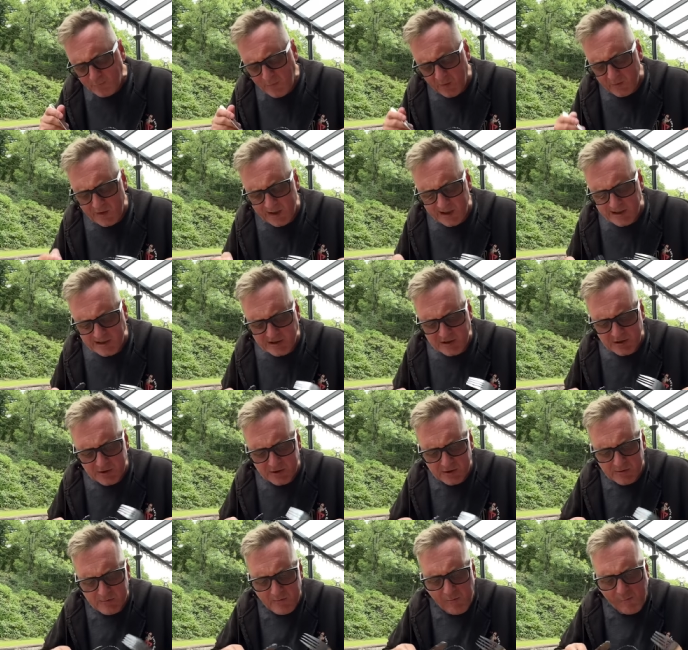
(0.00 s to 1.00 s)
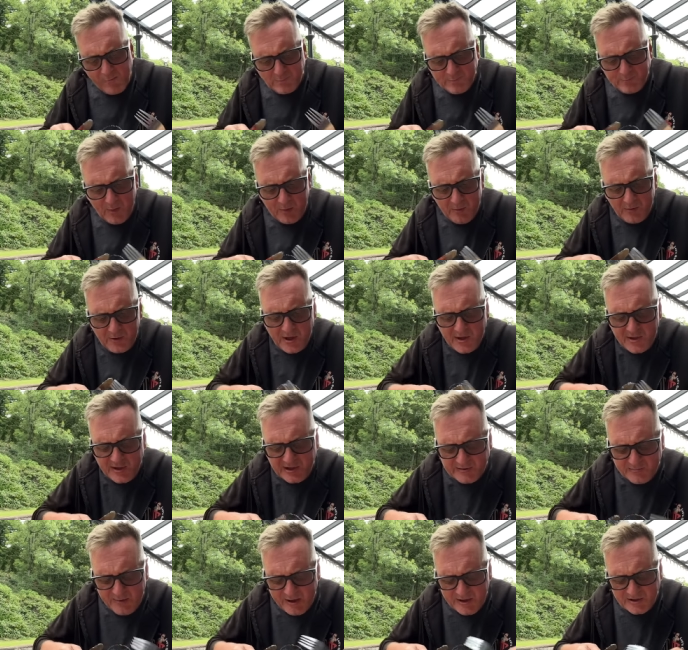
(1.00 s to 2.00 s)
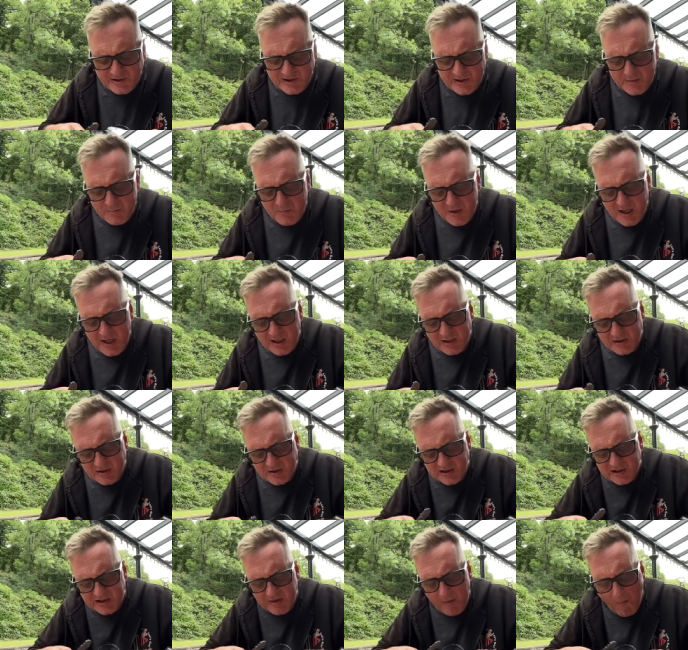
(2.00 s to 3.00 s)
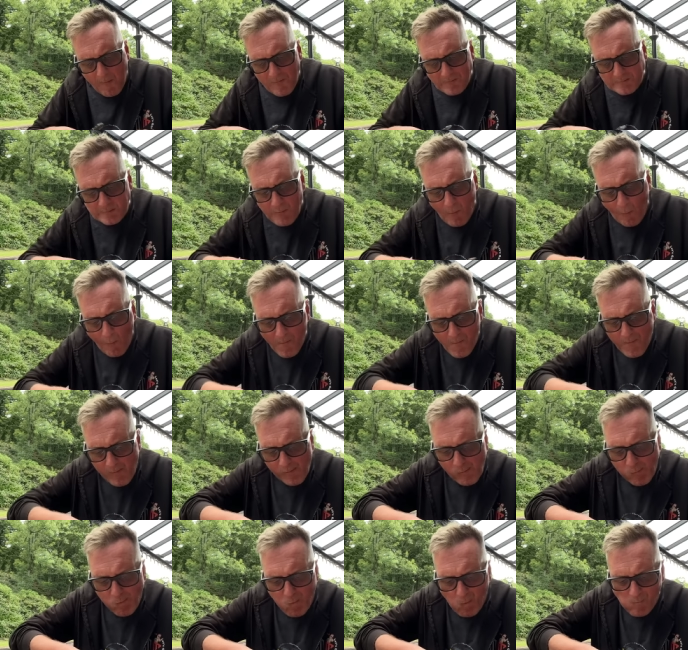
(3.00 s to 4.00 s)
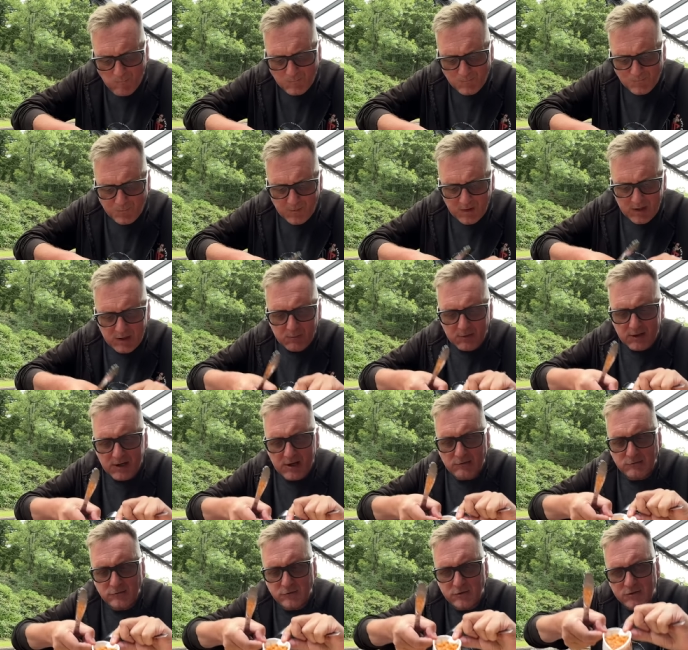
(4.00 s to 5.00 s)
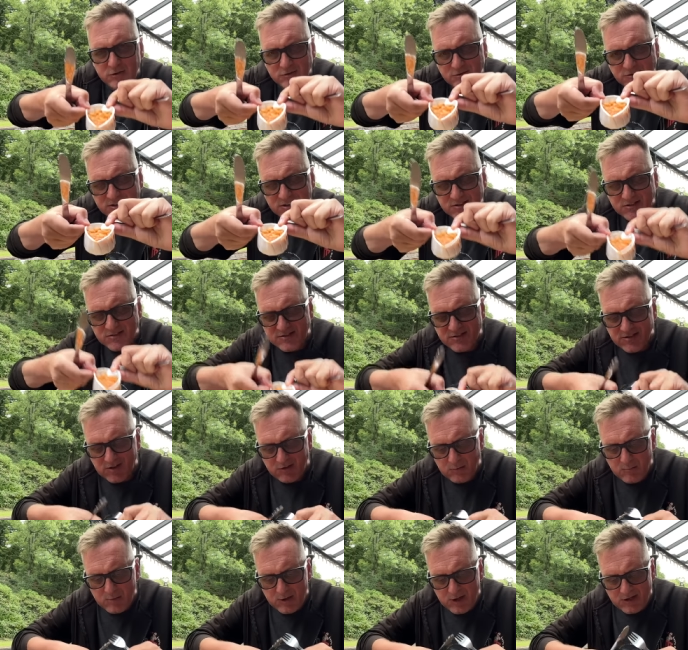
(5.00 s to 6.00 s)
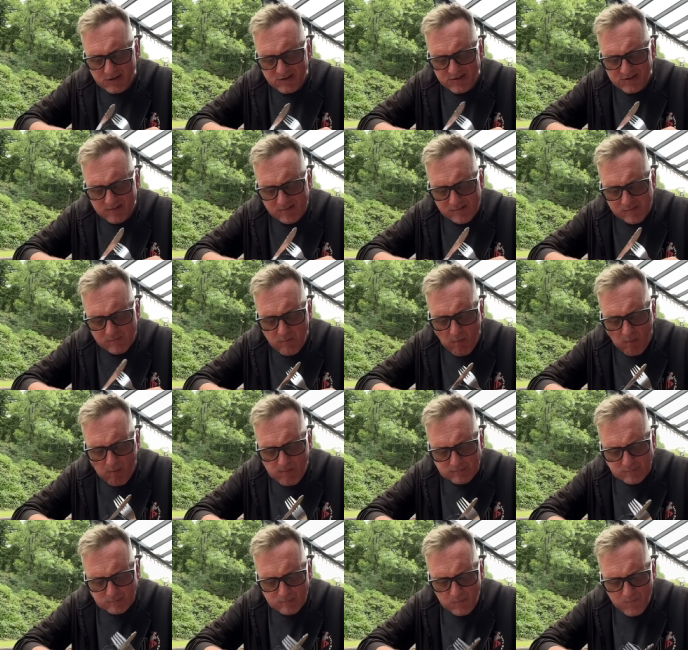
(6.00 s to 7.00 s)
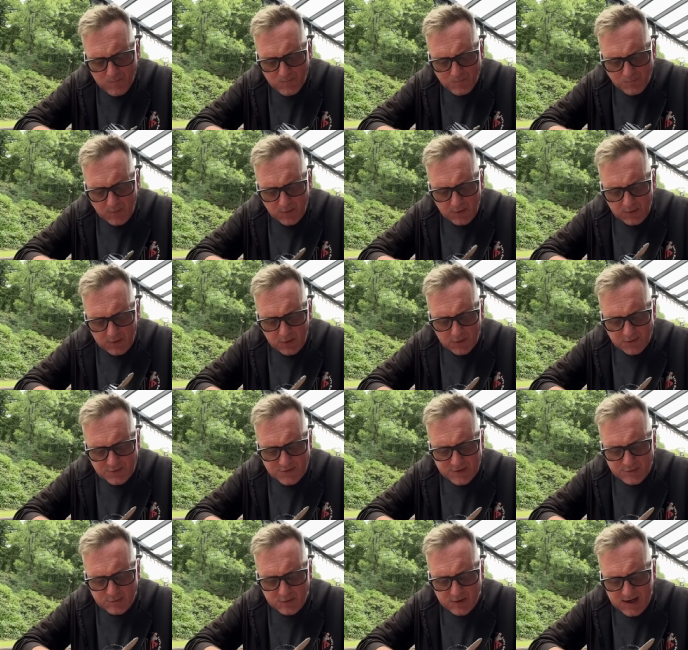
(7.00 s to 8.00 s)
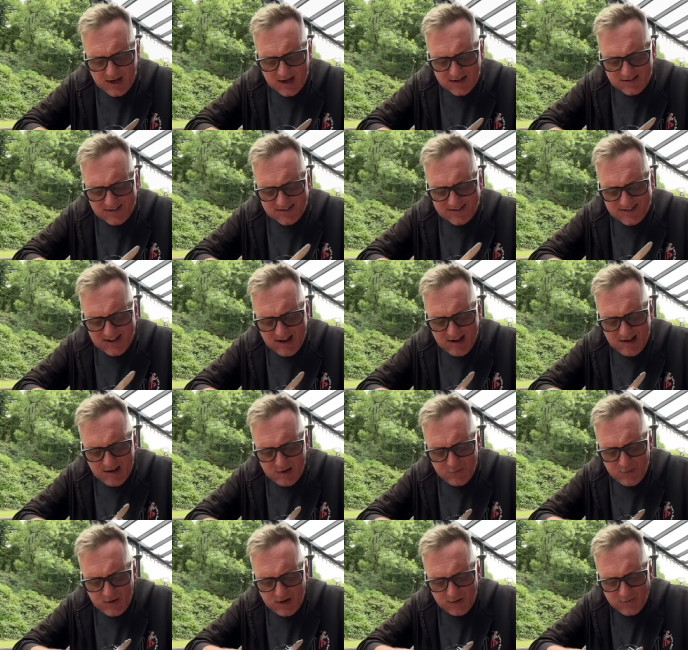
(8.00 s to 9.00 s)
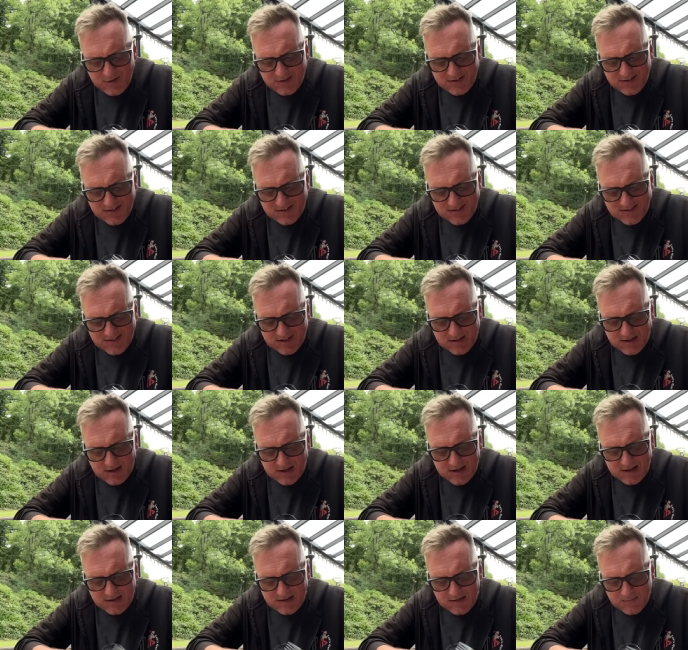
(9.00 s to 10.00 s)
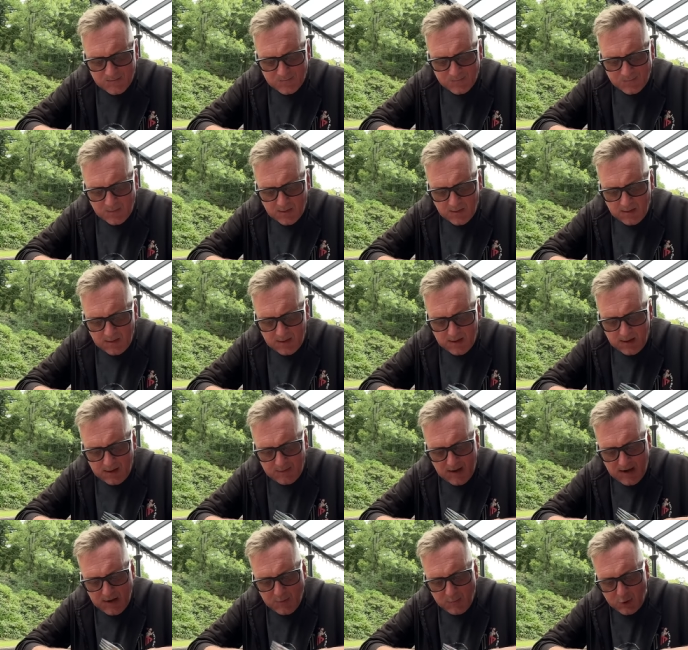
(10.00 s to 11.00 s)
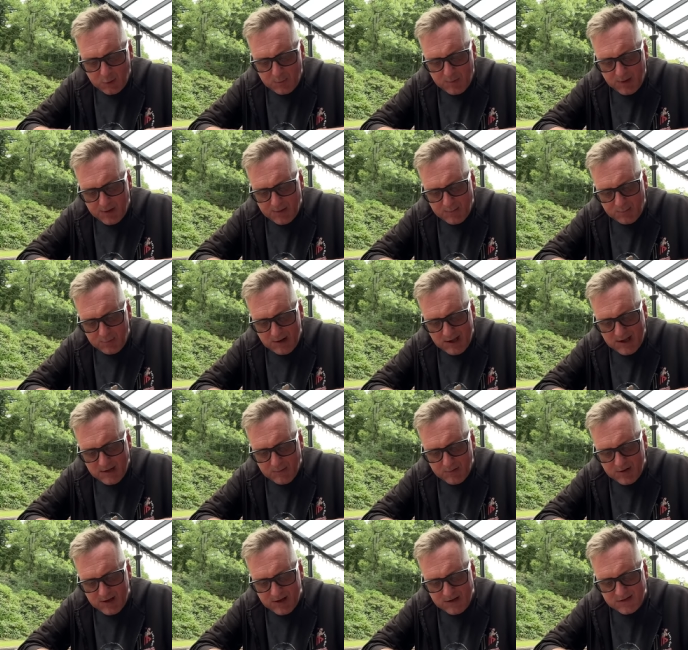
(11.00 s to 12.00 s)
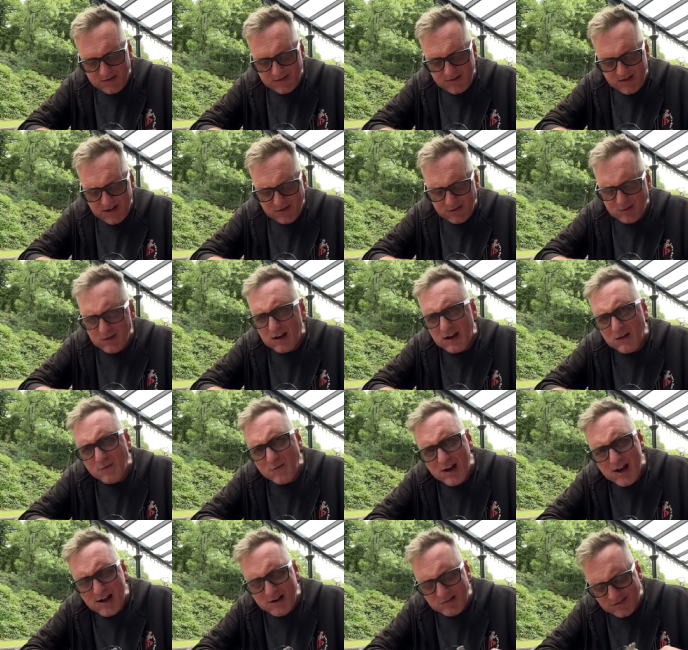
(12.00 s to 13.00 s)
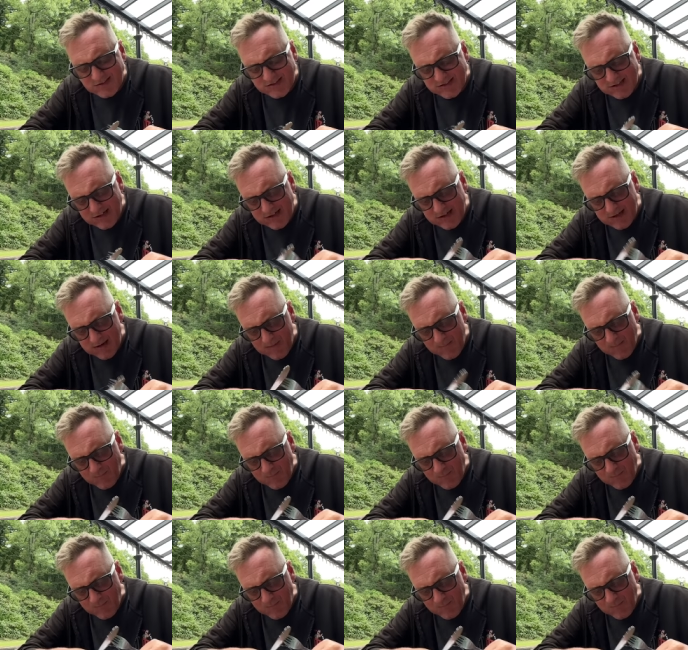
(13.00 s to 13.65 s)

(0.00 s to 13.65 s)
That is good. I'm going to dispense the beans. Here we go, good consistency on the beans. Not too runny. As I say, if you have this inside, uh, then it will be on a plate. But I, just, I thought I'll have it outside.